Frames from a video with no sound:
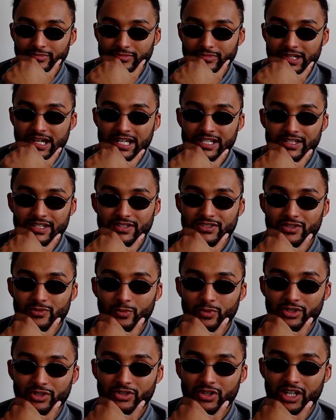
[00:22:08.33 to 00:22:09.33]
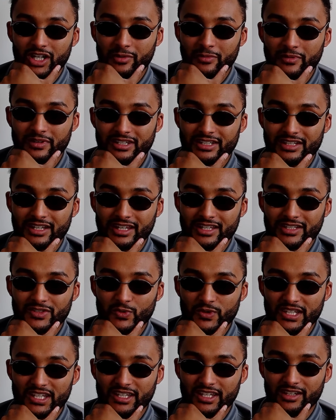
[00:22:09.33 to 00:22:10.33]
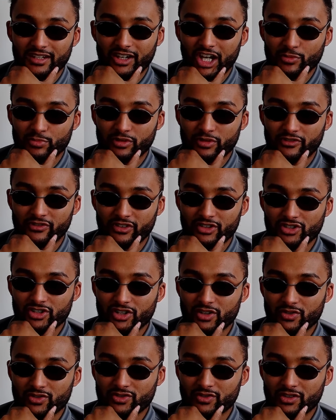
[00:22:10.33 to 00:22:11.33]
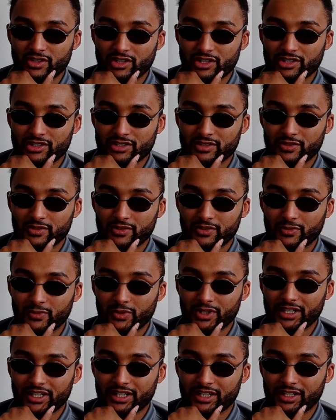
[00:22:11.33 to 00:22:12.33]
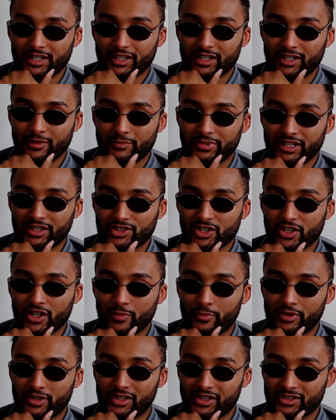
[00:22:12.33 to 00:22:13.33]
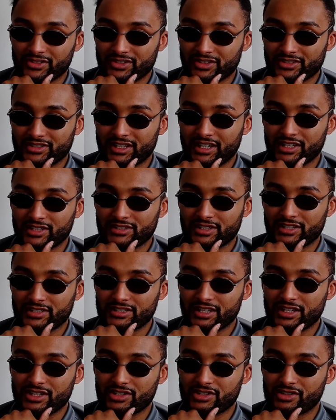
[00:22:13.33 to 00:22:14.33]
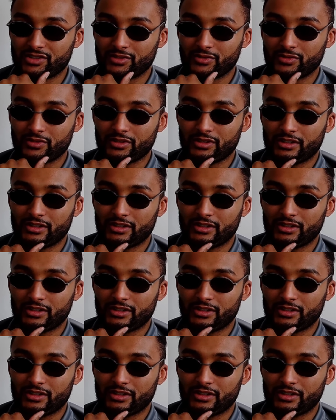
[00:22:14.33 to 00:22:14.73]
Anderson would knock him into next week. I prefer Joe Joyce. Wardley can light Big Joe up and look sensational.